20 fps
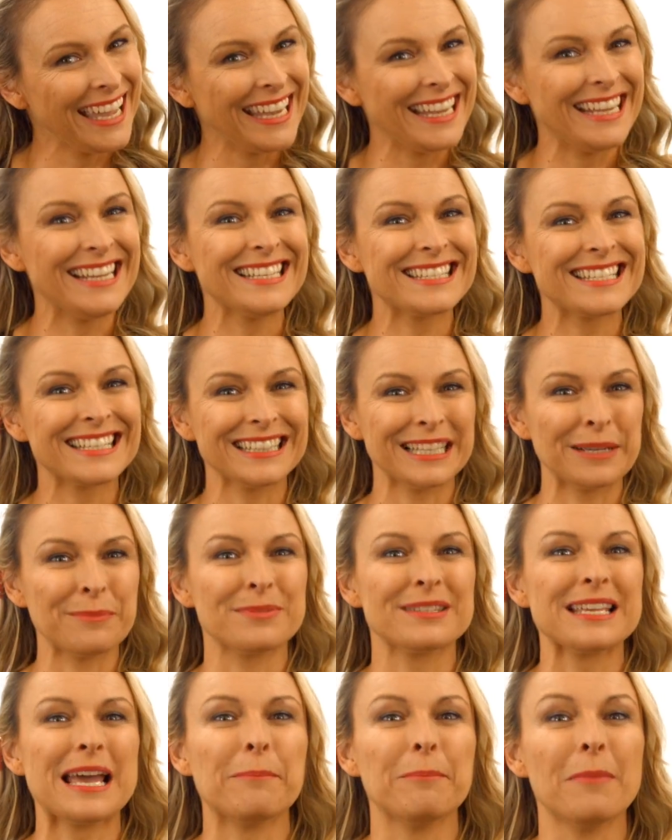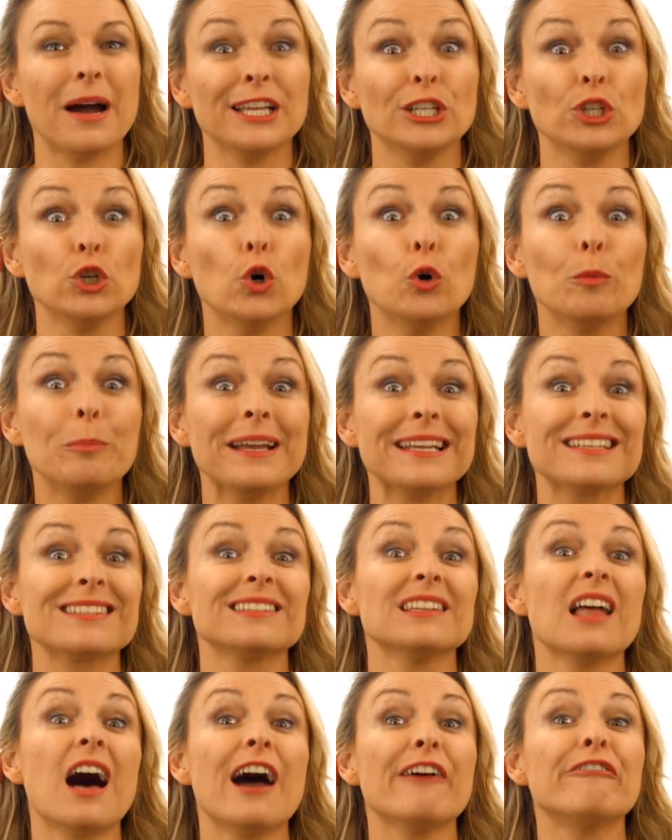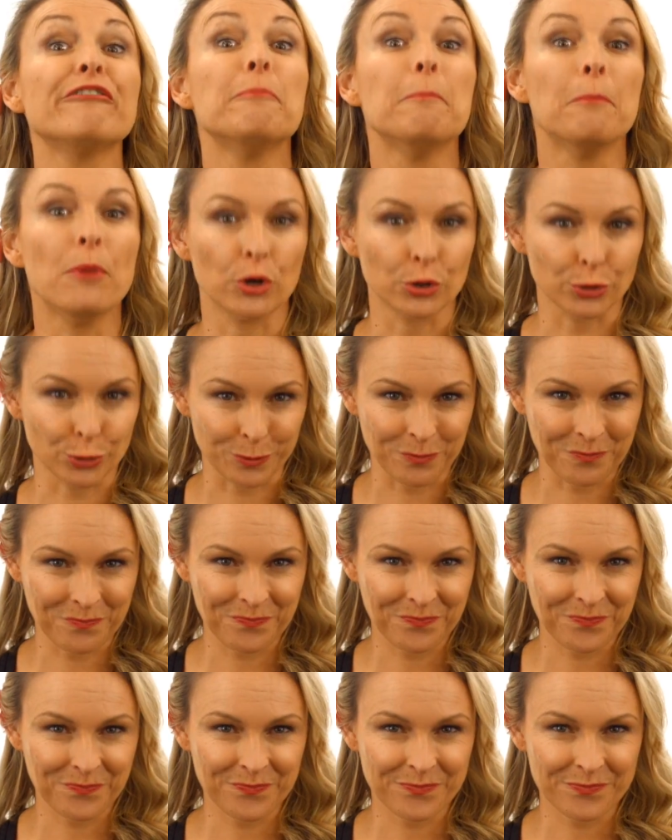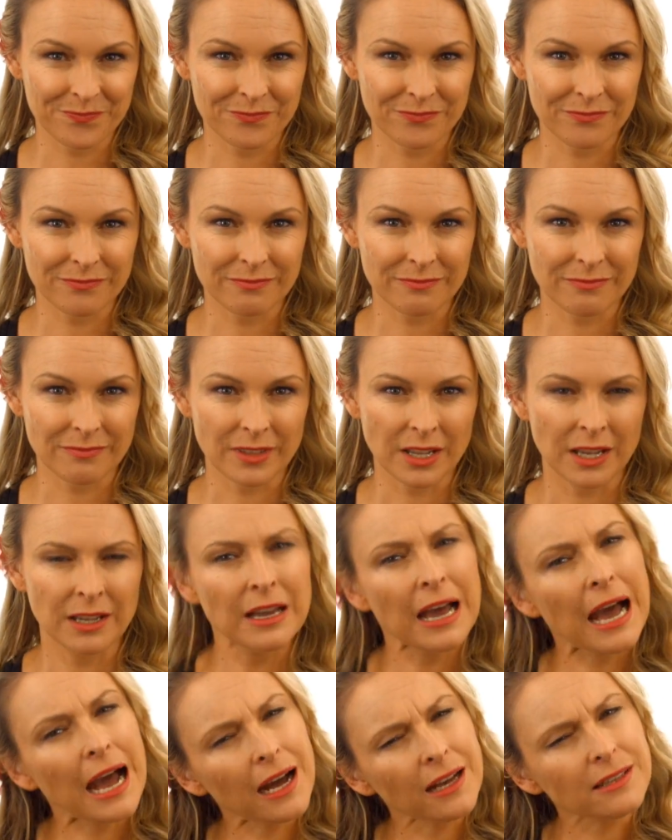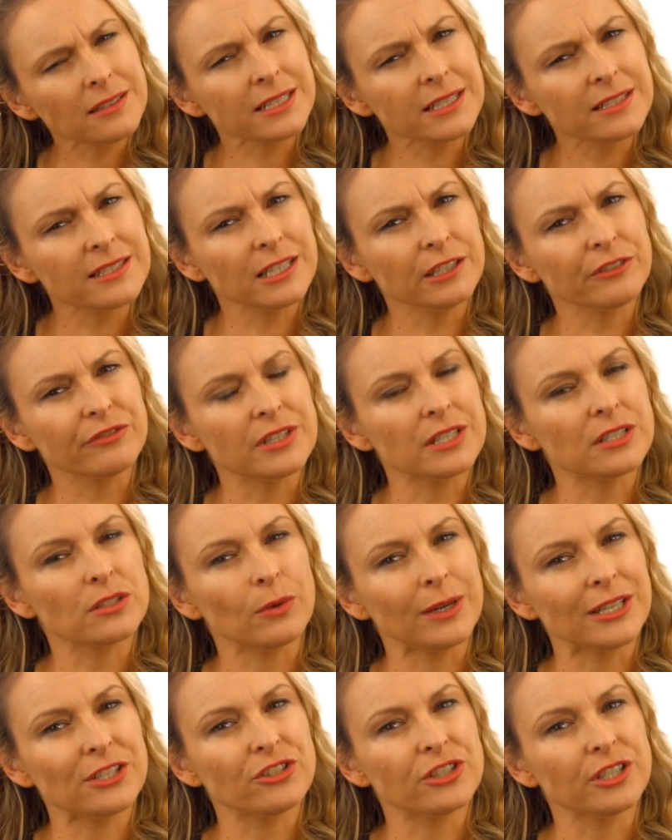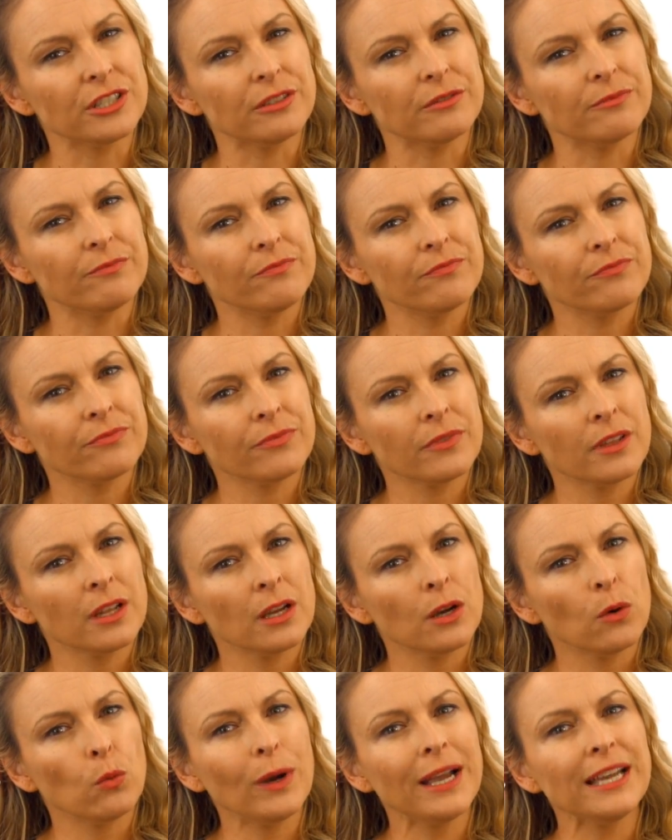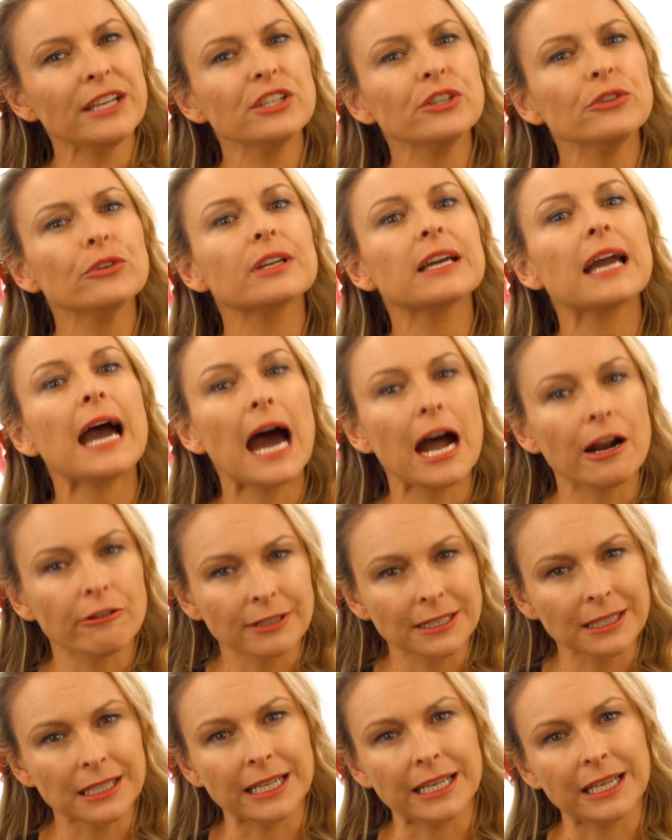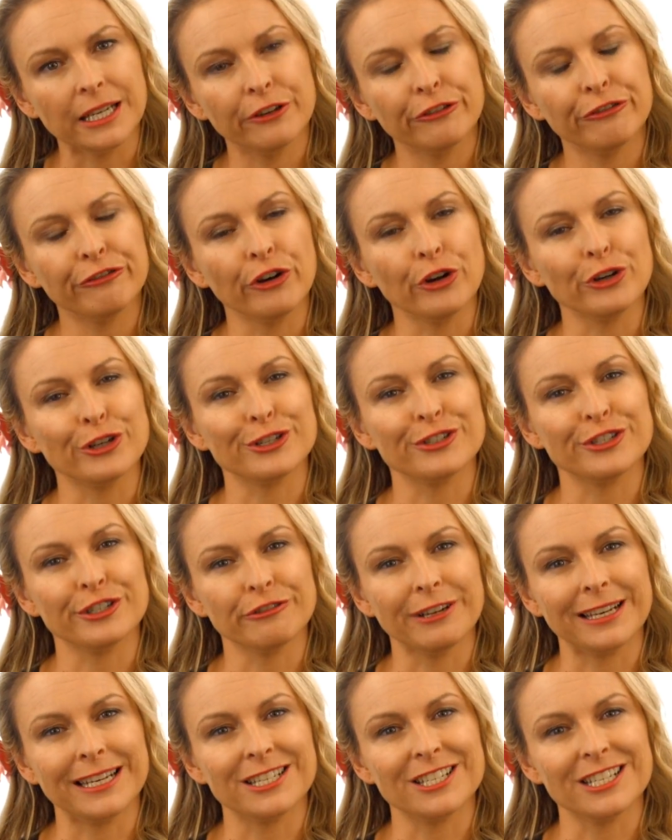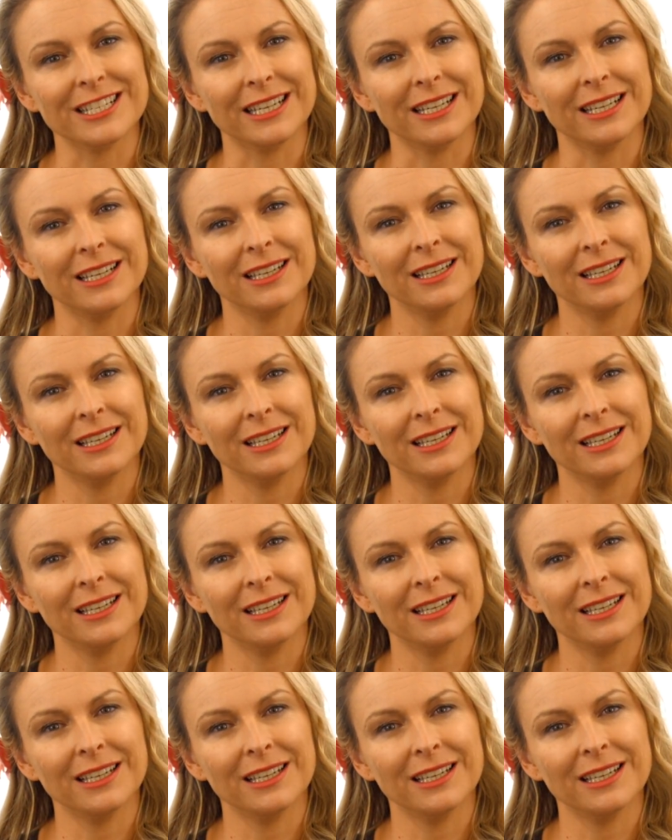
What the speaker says: Here's a glimpse at my Your Best Life model. Ask yourself this question. Where do you currently focus your energy?